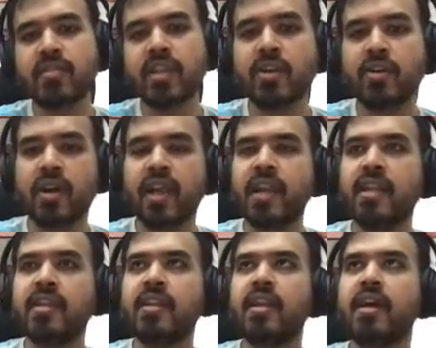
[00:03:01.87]
go ahead
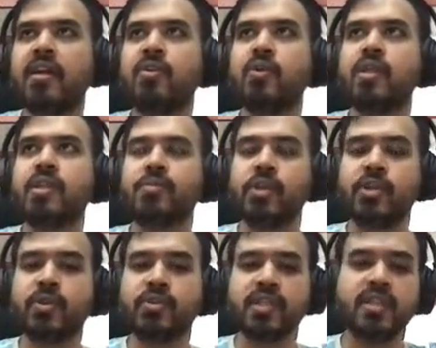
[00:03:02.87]
and do the
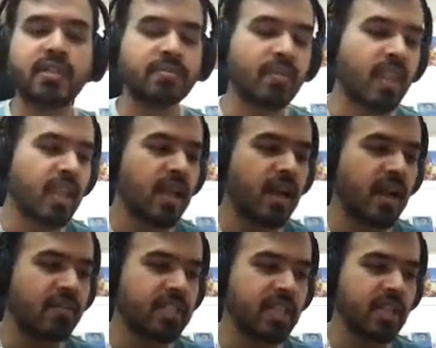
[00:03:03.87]
substitution
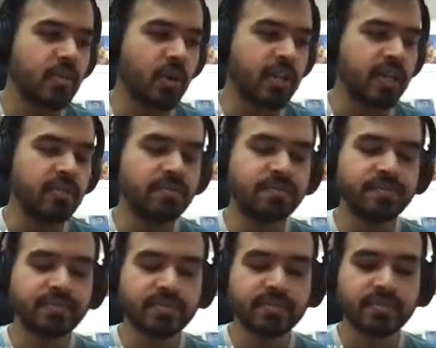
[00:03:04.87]
within the body.
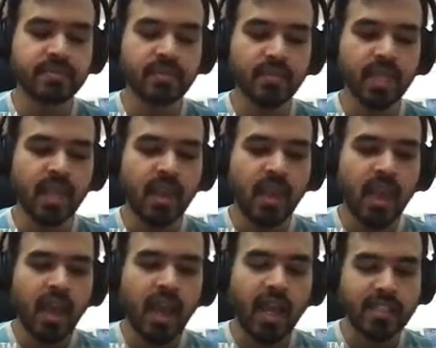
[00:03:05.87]

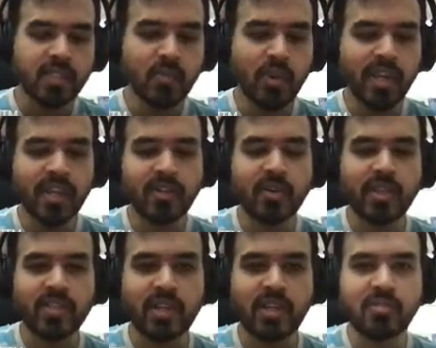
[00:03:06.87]
At this point, you can
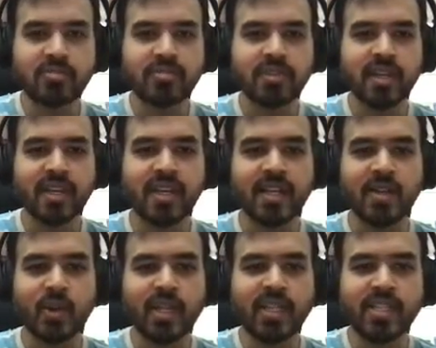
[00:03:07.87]
sort of look
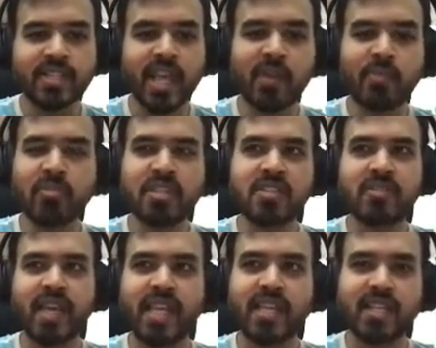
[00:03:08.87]
at the shape of this
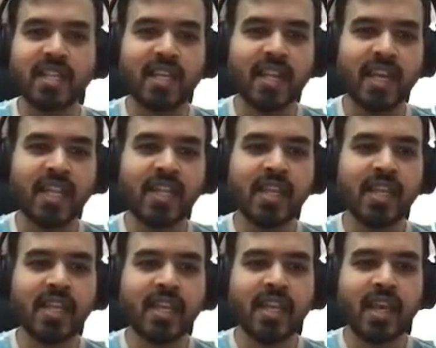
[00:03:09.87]
failure, right?
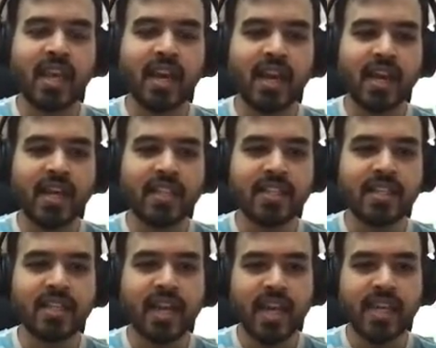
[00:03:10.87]
The
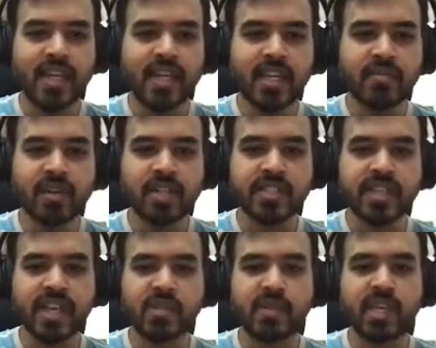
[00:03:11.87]
identity function
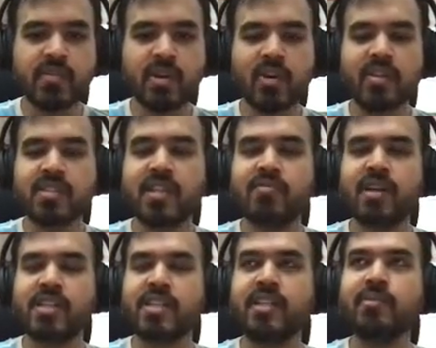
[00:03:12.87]
has become a constant
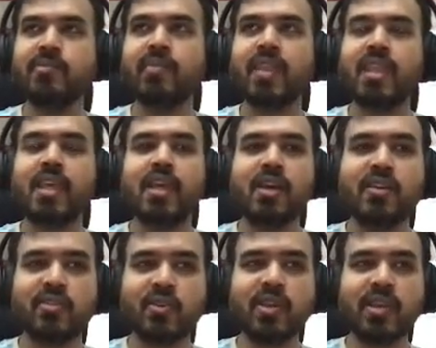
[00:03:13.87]
function.
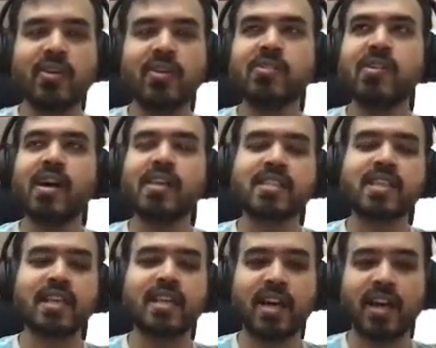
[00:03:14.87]
So you can also ask
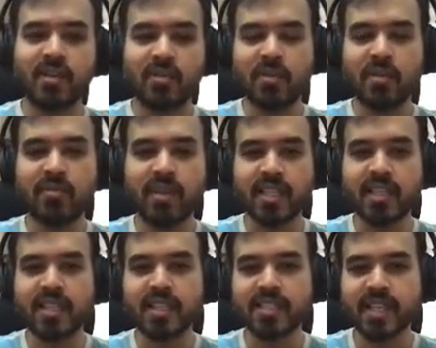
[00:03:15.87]
whether
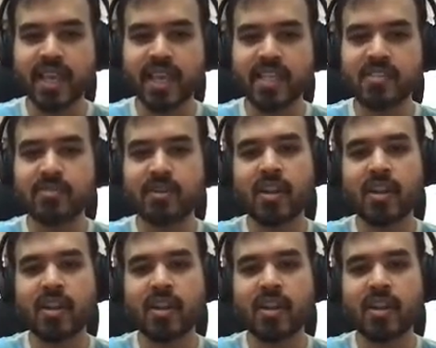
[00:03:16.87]
there is a case for a